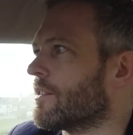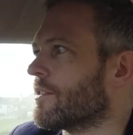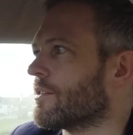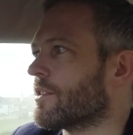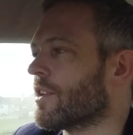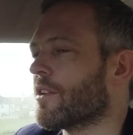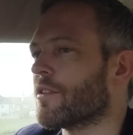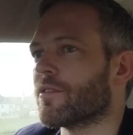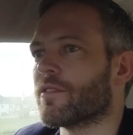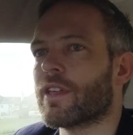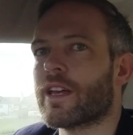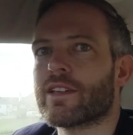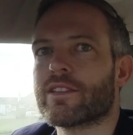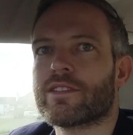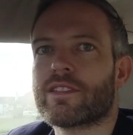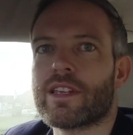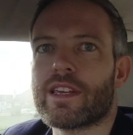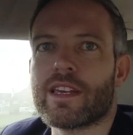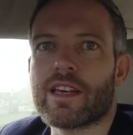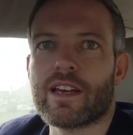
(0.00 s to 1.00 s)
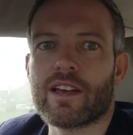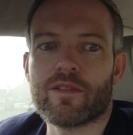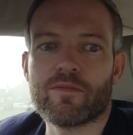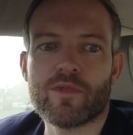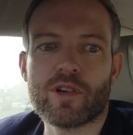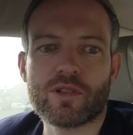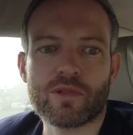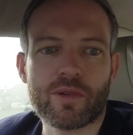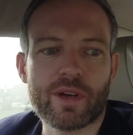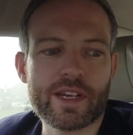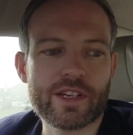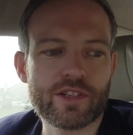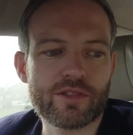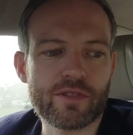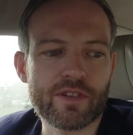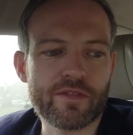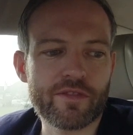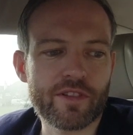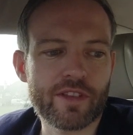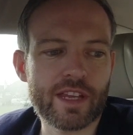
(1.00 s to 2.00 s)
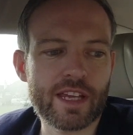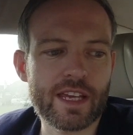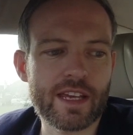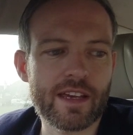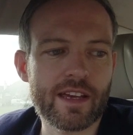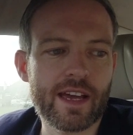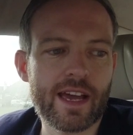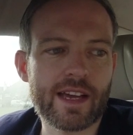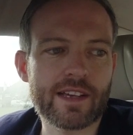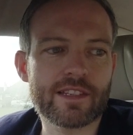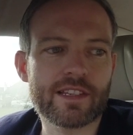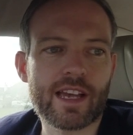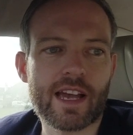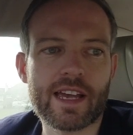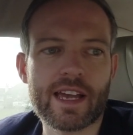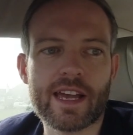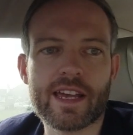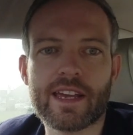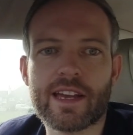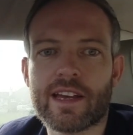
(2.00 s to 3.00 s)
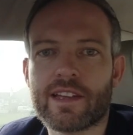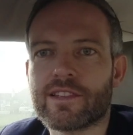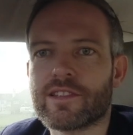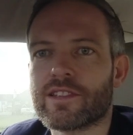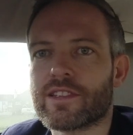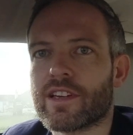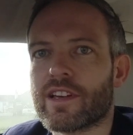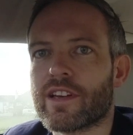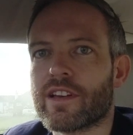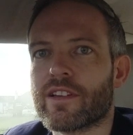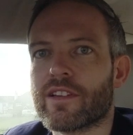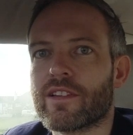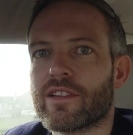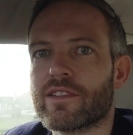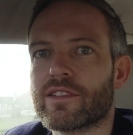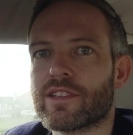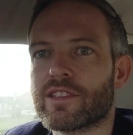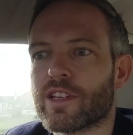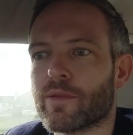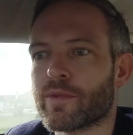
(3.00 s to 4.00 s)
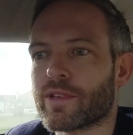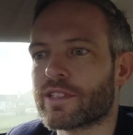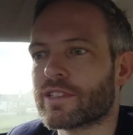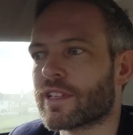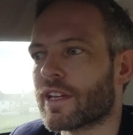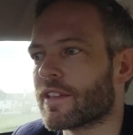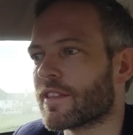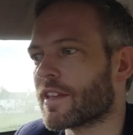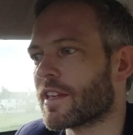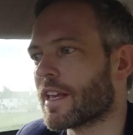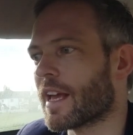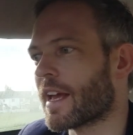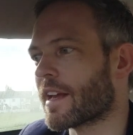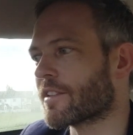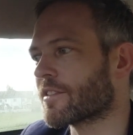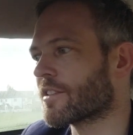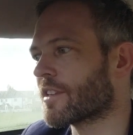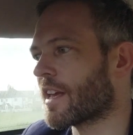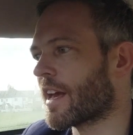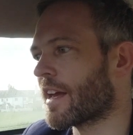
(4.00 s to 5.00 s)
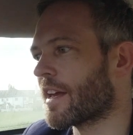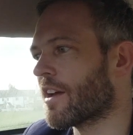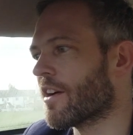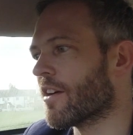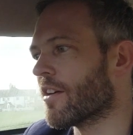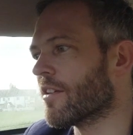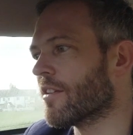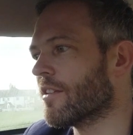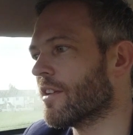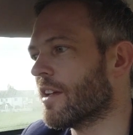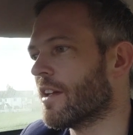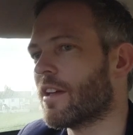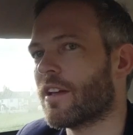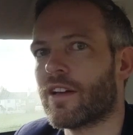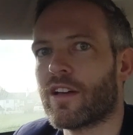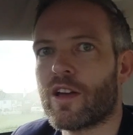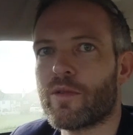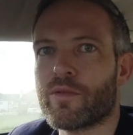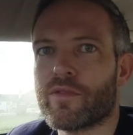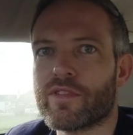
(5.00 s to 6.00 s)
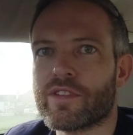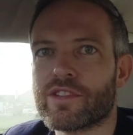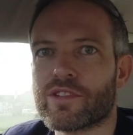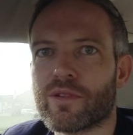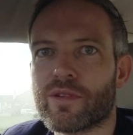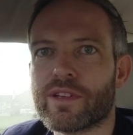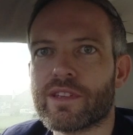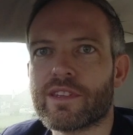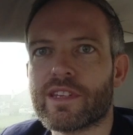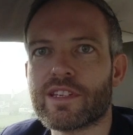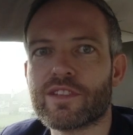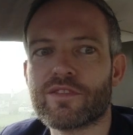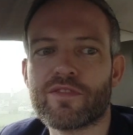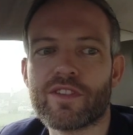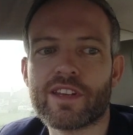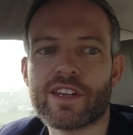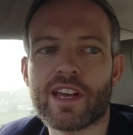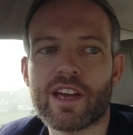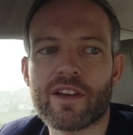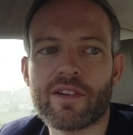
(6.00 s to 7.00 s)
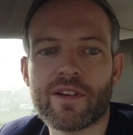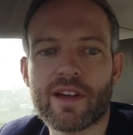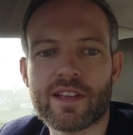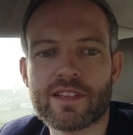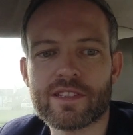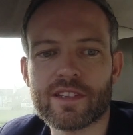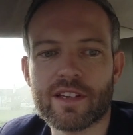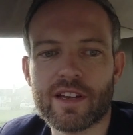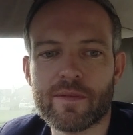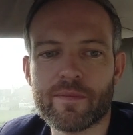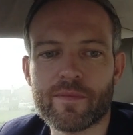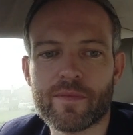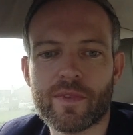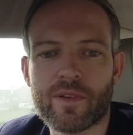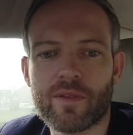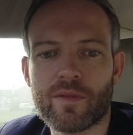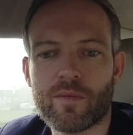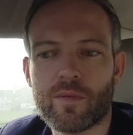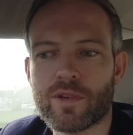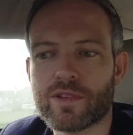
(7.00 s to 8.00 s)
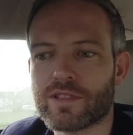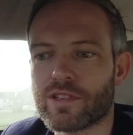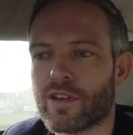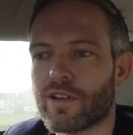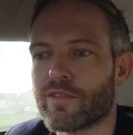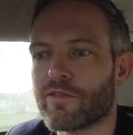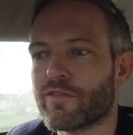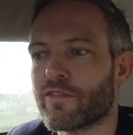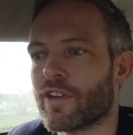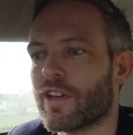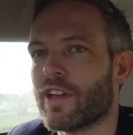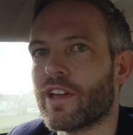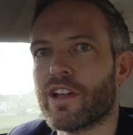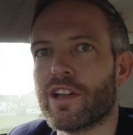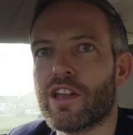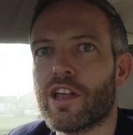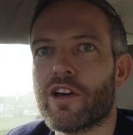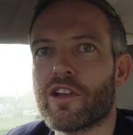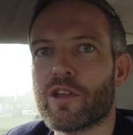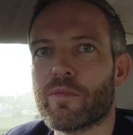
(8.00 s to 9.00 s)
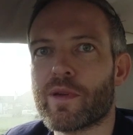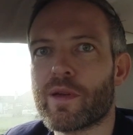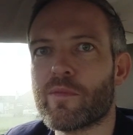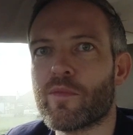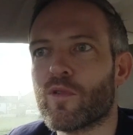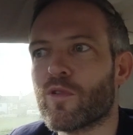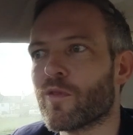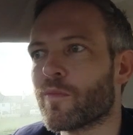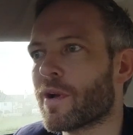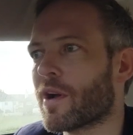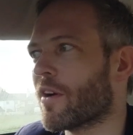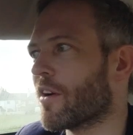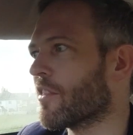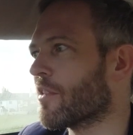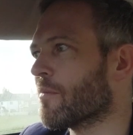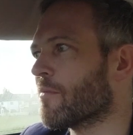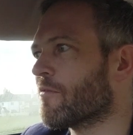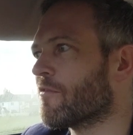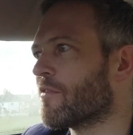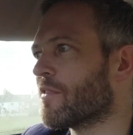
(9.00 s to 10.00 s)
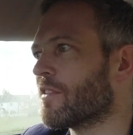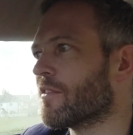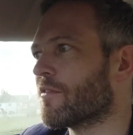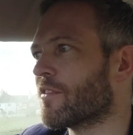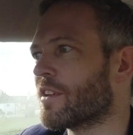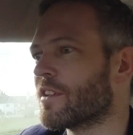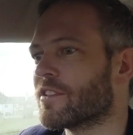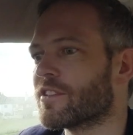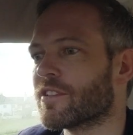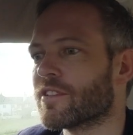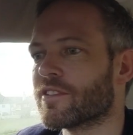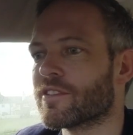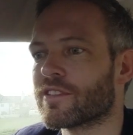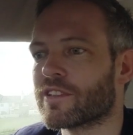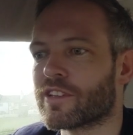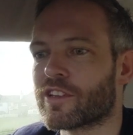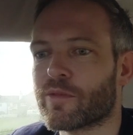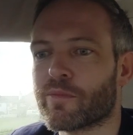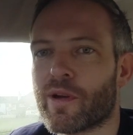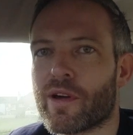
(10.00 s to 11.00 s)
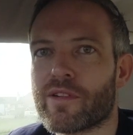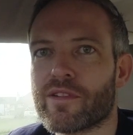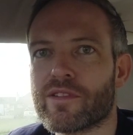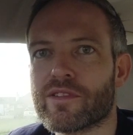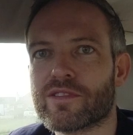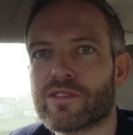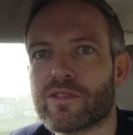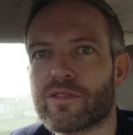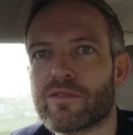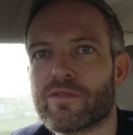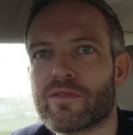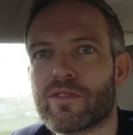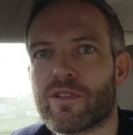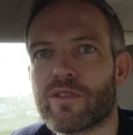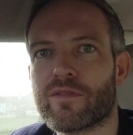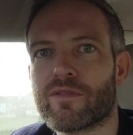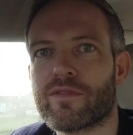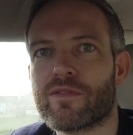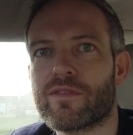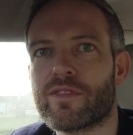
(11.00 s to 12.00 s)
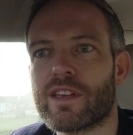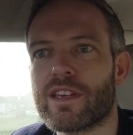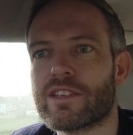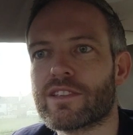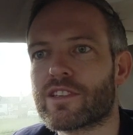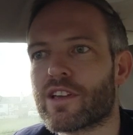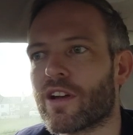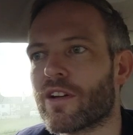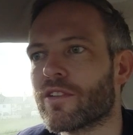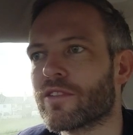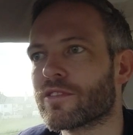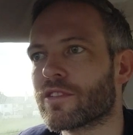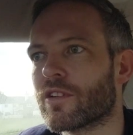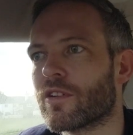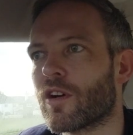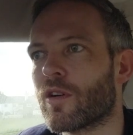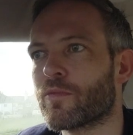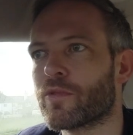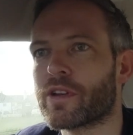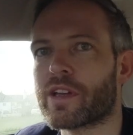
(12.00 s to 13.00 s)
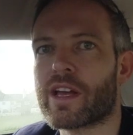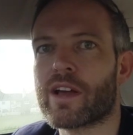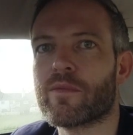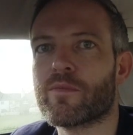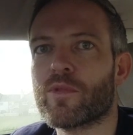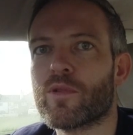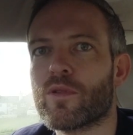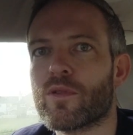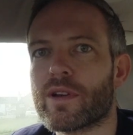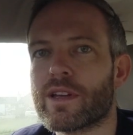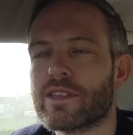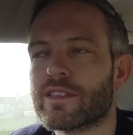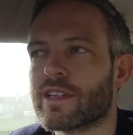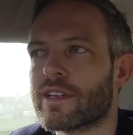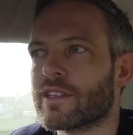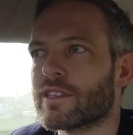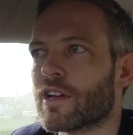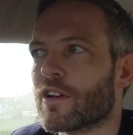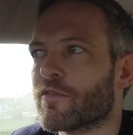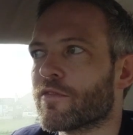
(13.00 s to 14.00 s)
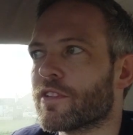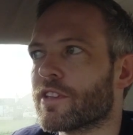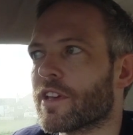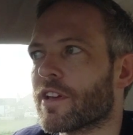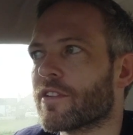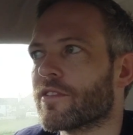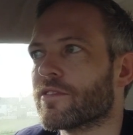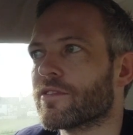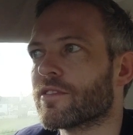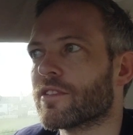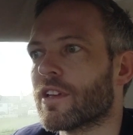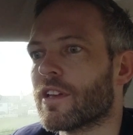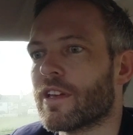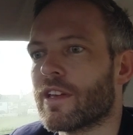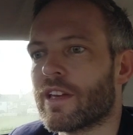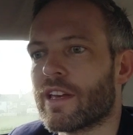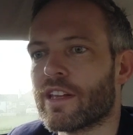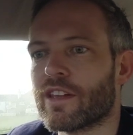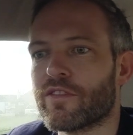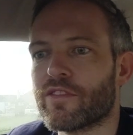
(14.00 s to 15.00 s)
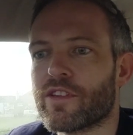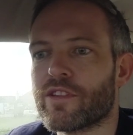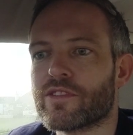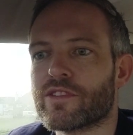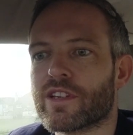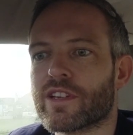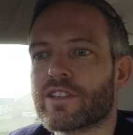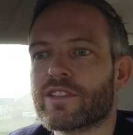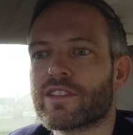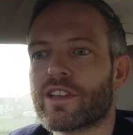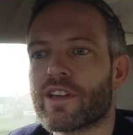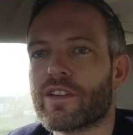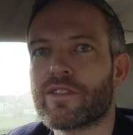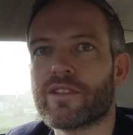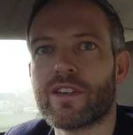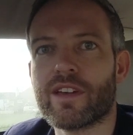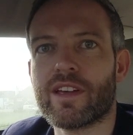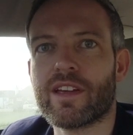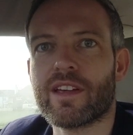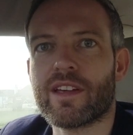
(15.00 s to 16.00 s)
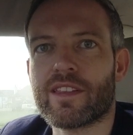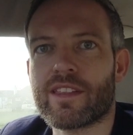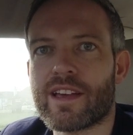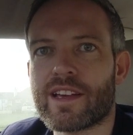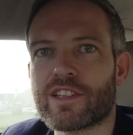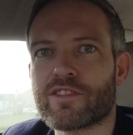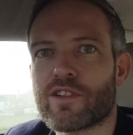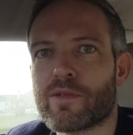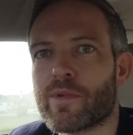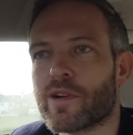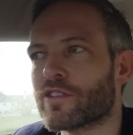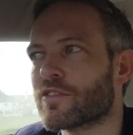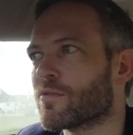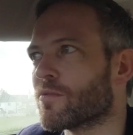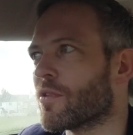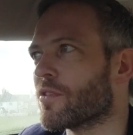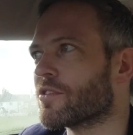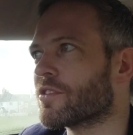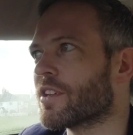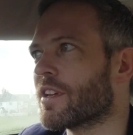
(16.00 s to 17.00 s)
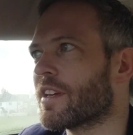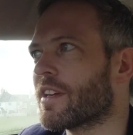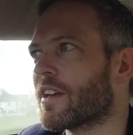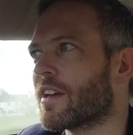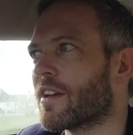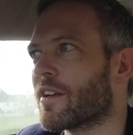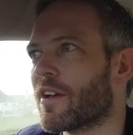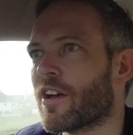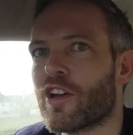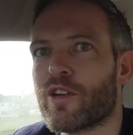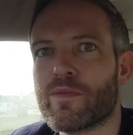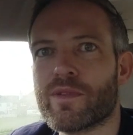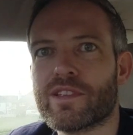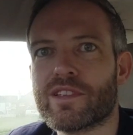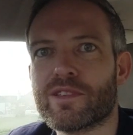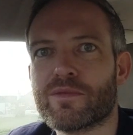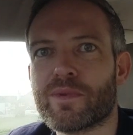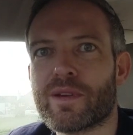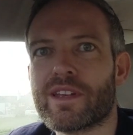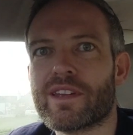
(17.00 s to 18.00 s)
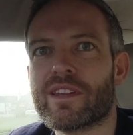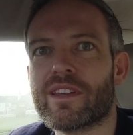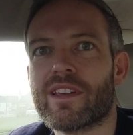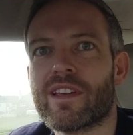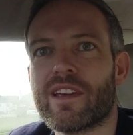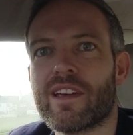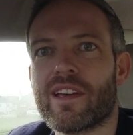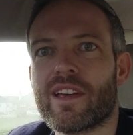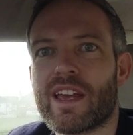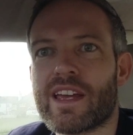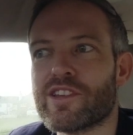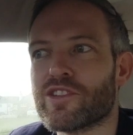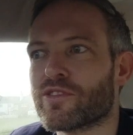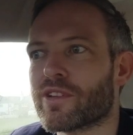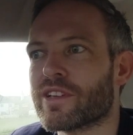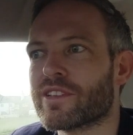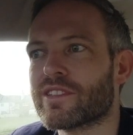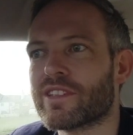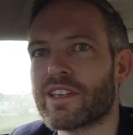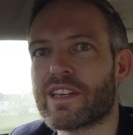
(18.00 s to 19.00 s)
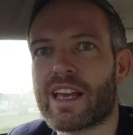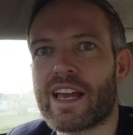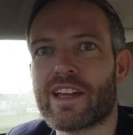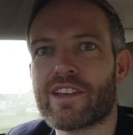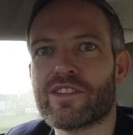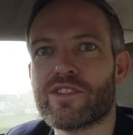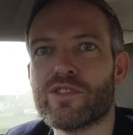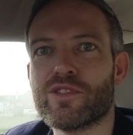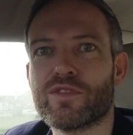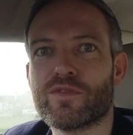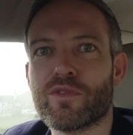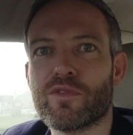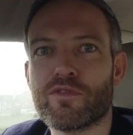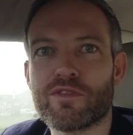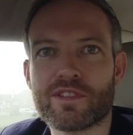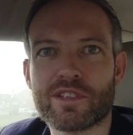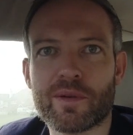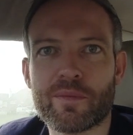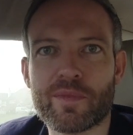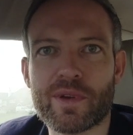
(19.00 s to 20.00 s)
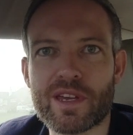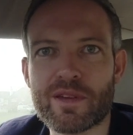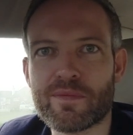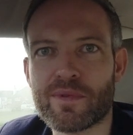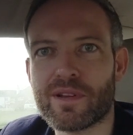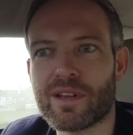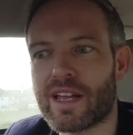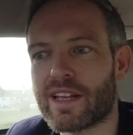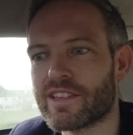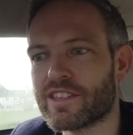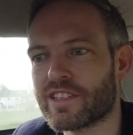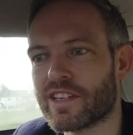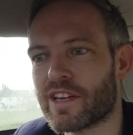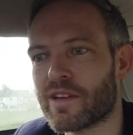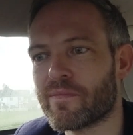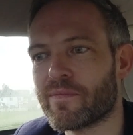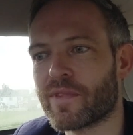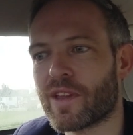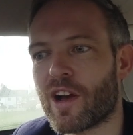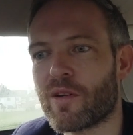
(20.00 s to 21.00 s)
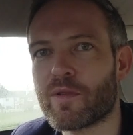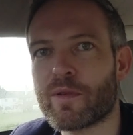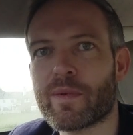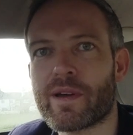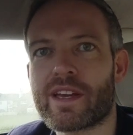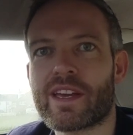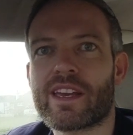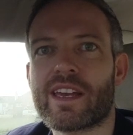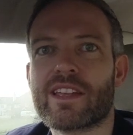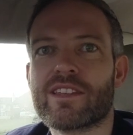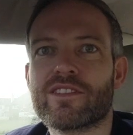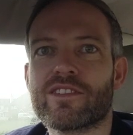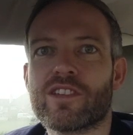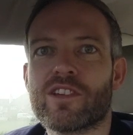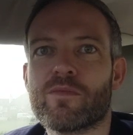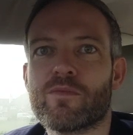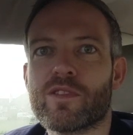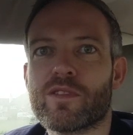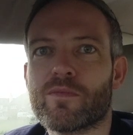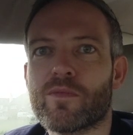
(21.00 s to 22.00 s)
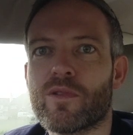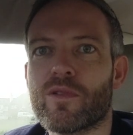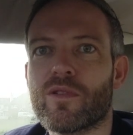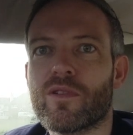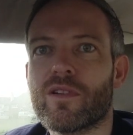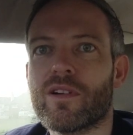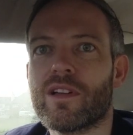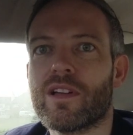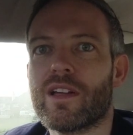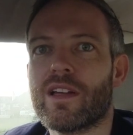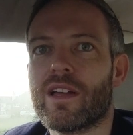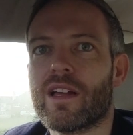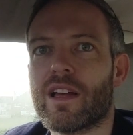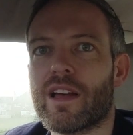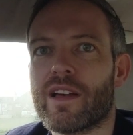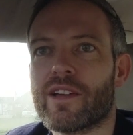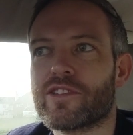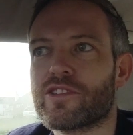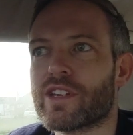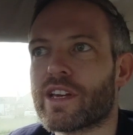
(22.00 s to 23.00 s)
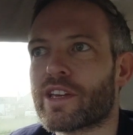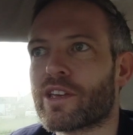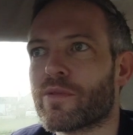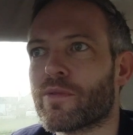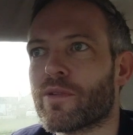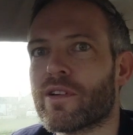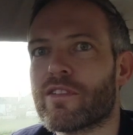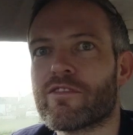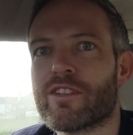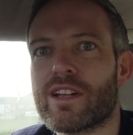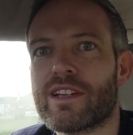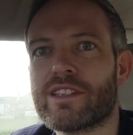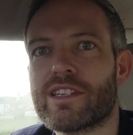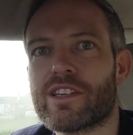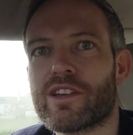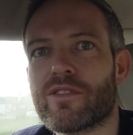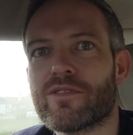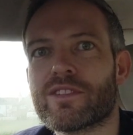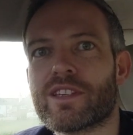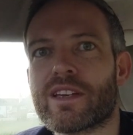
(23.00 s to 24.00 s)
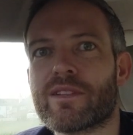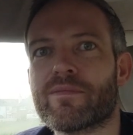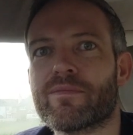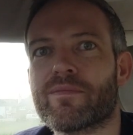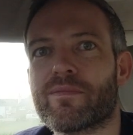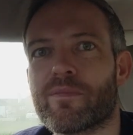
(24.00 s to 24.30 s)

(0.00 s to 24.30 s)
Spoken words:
So that's the model history for the XK8 and to some extent the XKR. I hope you've enjoyed this video, and once I've learnt a bit more about other features and components of these cars, I'll bring out more in detail videos in the future. So thanks very much for watching. I hope this has been interesting and useful for some people, and I'll be back again soon with more Jaguar related content.